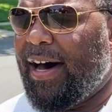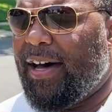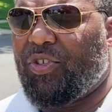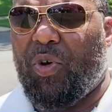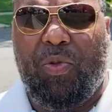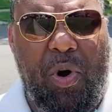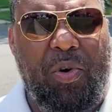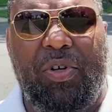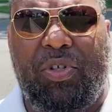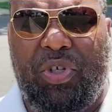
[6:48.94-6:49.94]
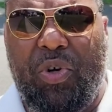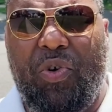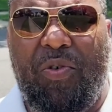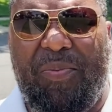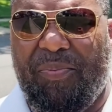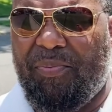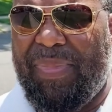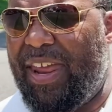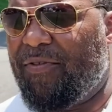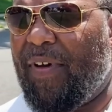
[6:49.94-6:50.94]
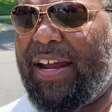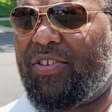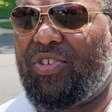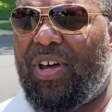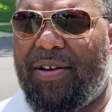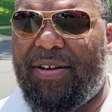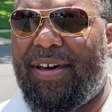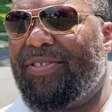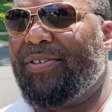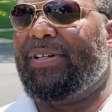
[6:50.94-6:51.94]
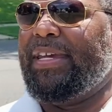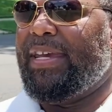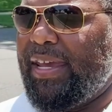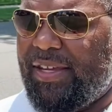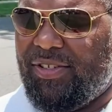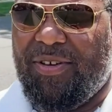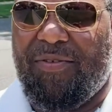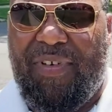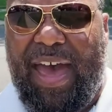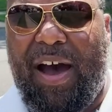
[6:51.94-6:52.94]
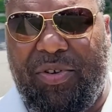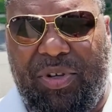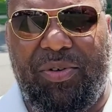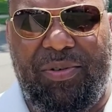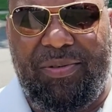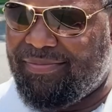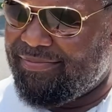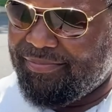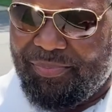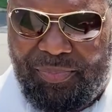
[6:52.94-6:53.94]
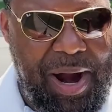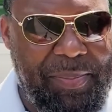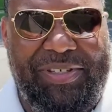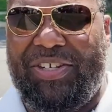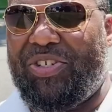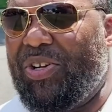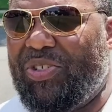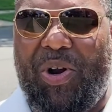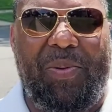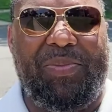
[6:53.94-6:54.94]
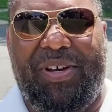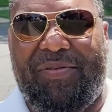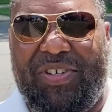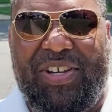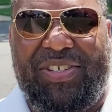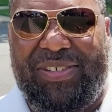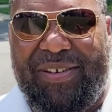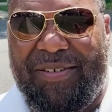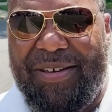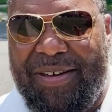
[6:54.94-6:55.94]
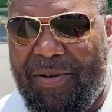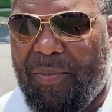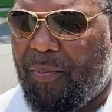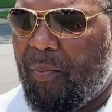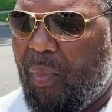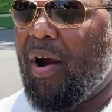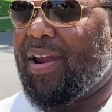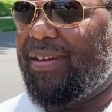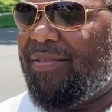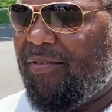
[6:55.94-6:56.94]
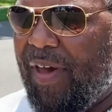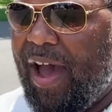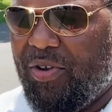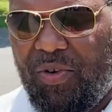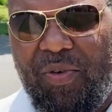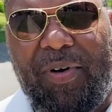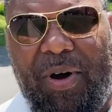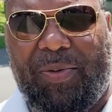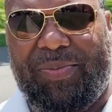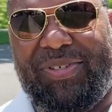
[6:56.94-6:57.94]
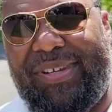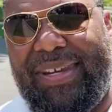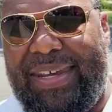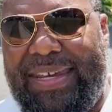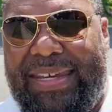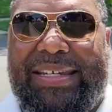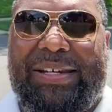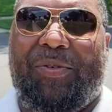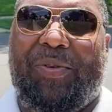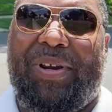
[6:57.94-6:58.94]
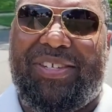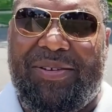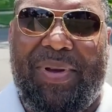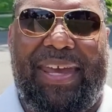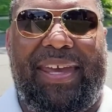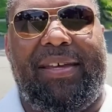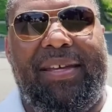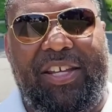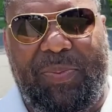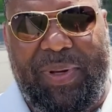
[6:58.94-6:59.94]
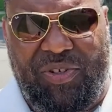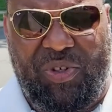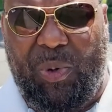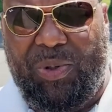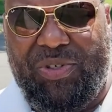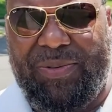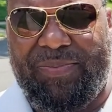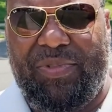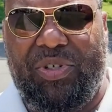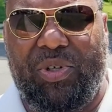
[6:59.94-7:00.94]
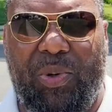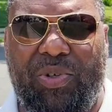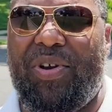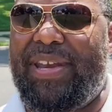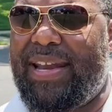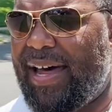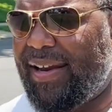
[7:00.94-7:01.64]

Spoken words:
So those are 2 main factors. Another is the value proposition in terms of just the market value of homes. Reason being is because of schools. Schools are not